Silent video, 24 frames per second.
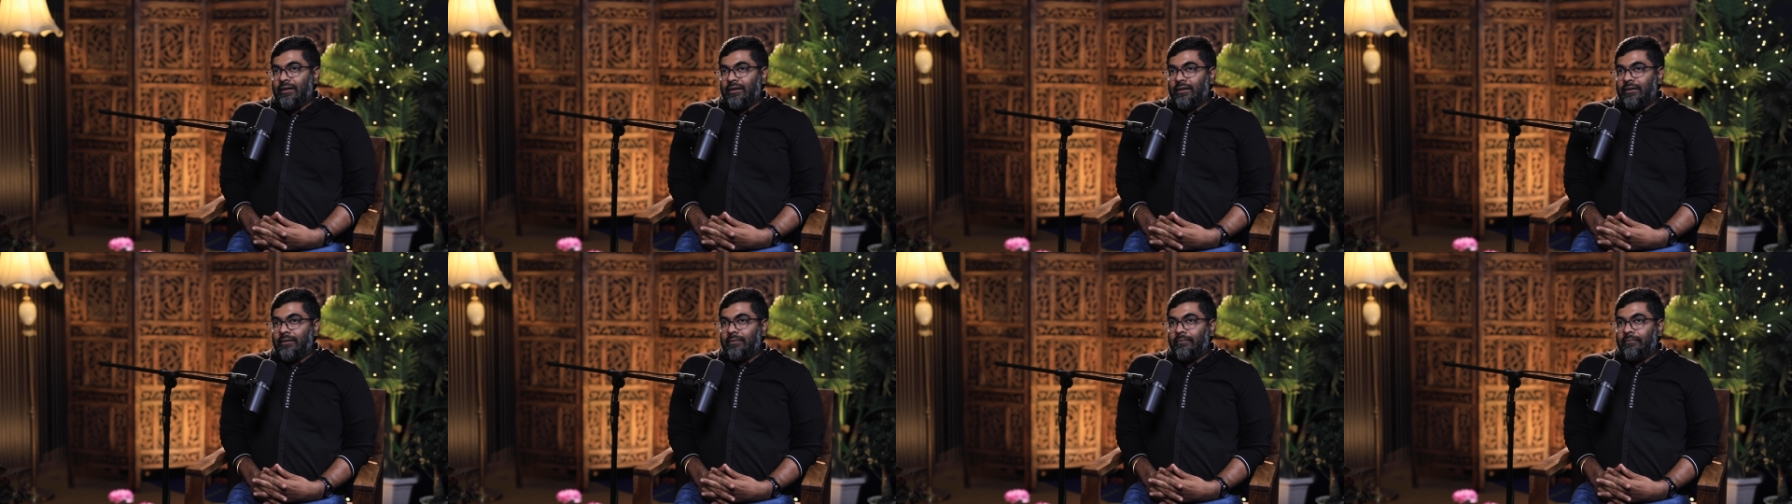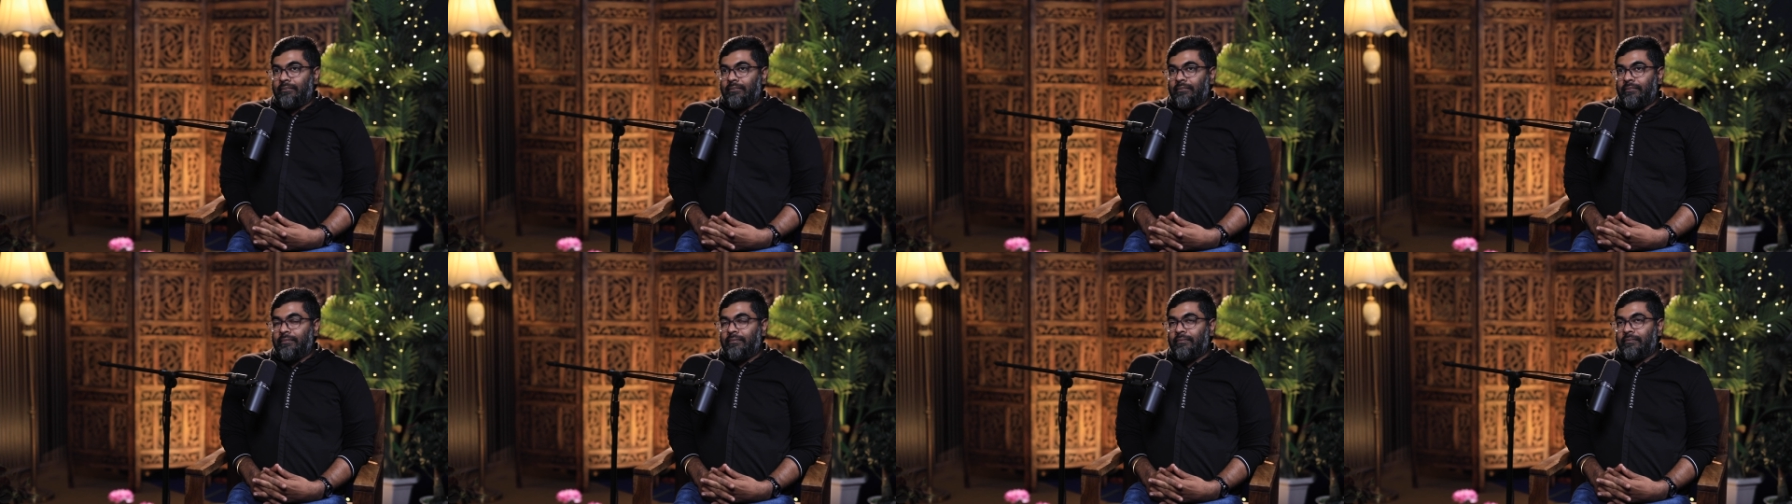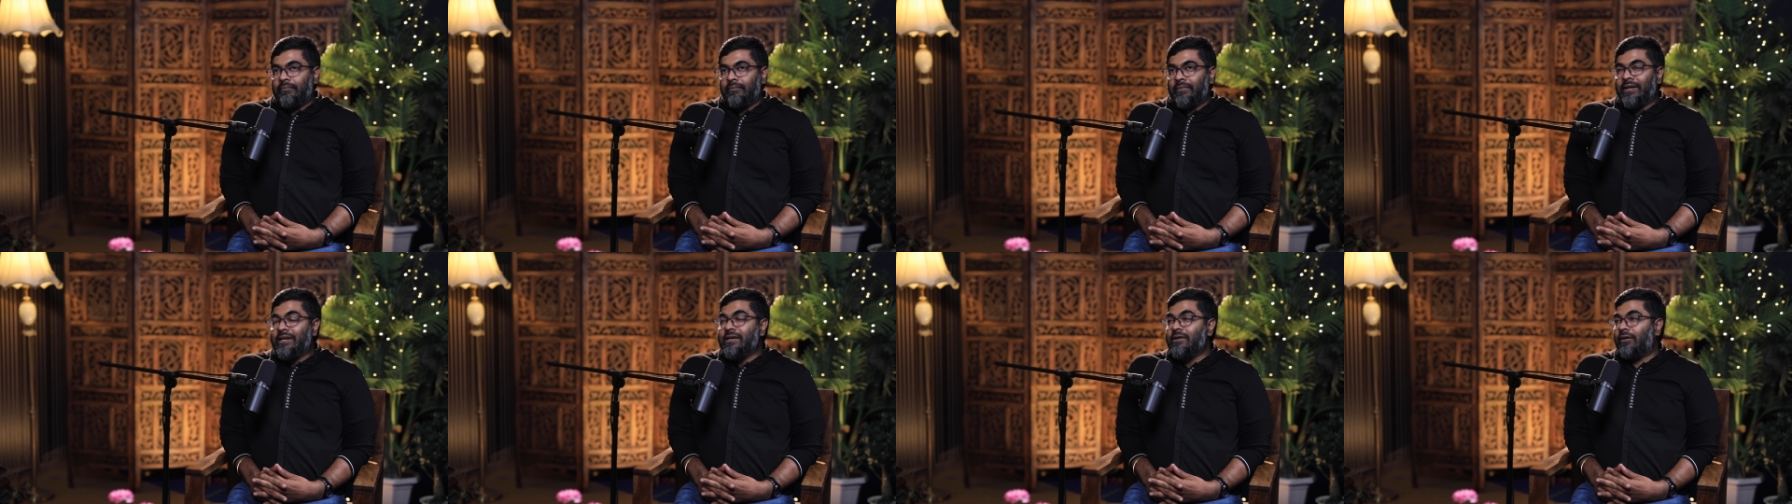There are
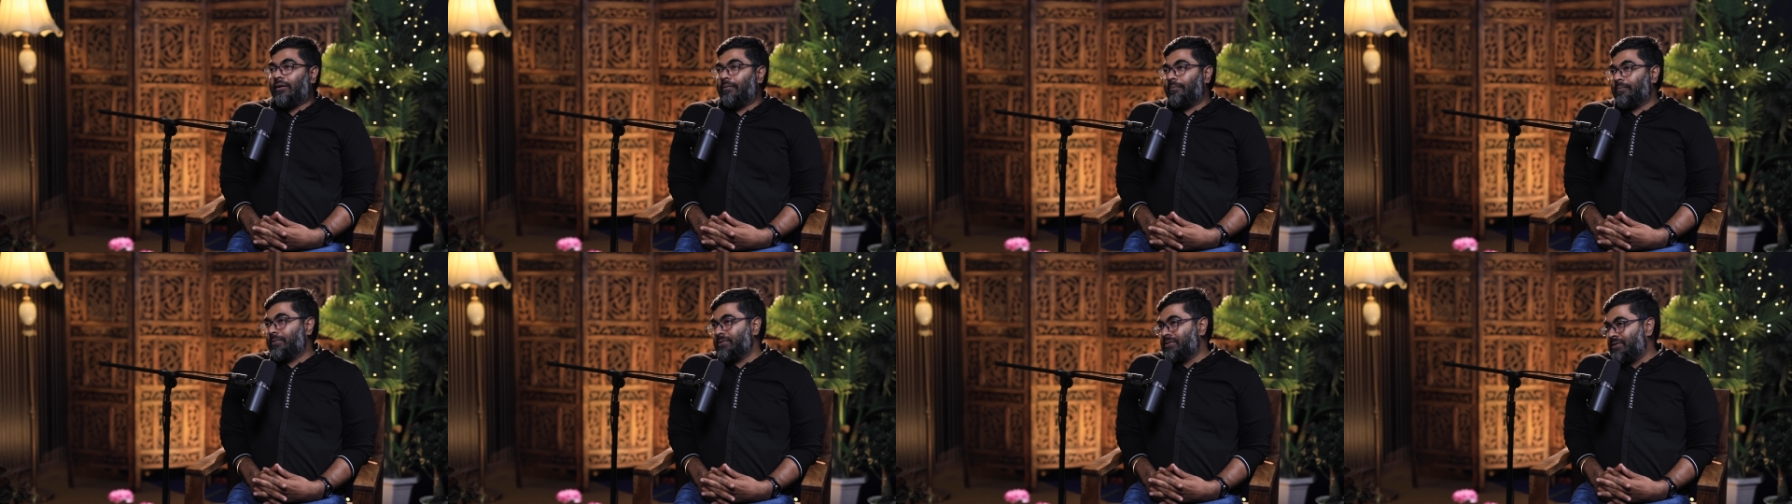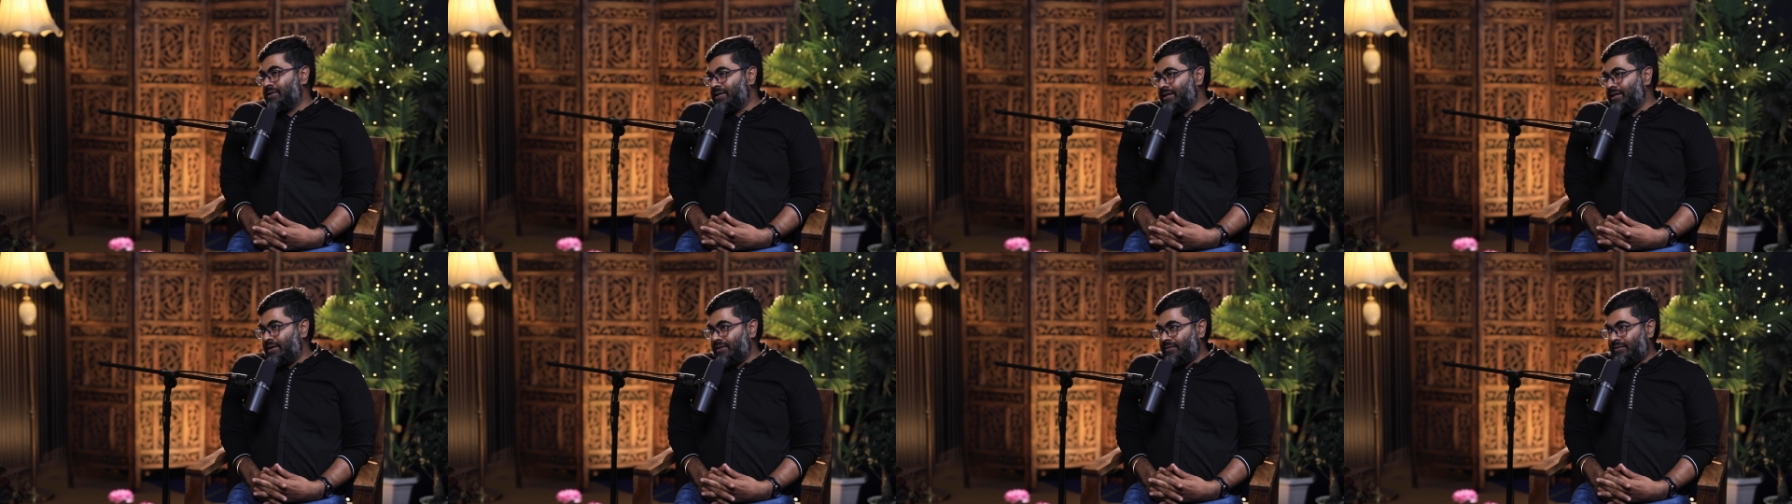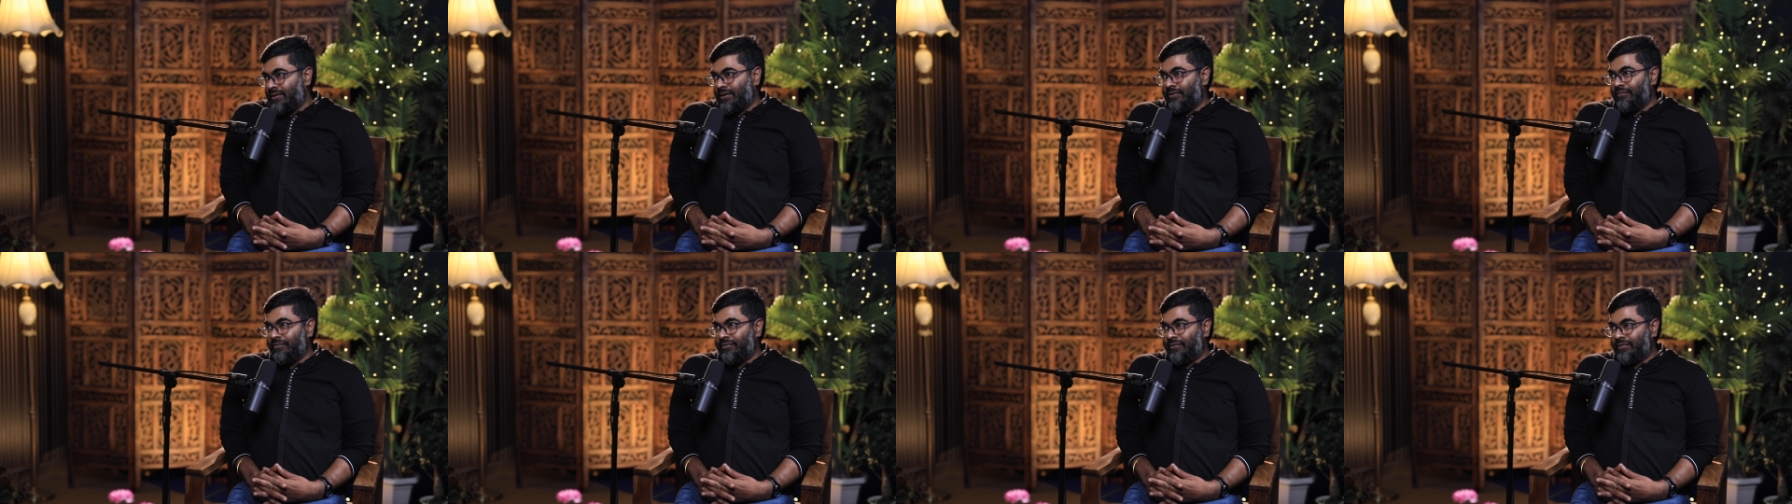
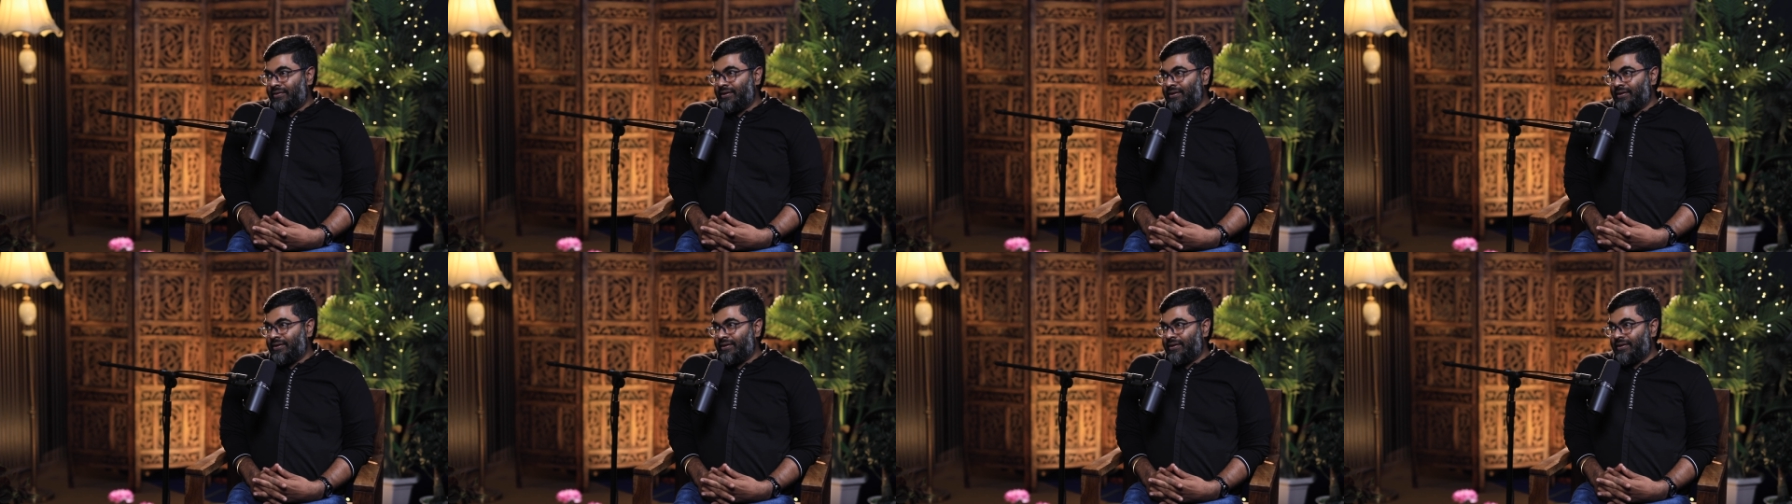many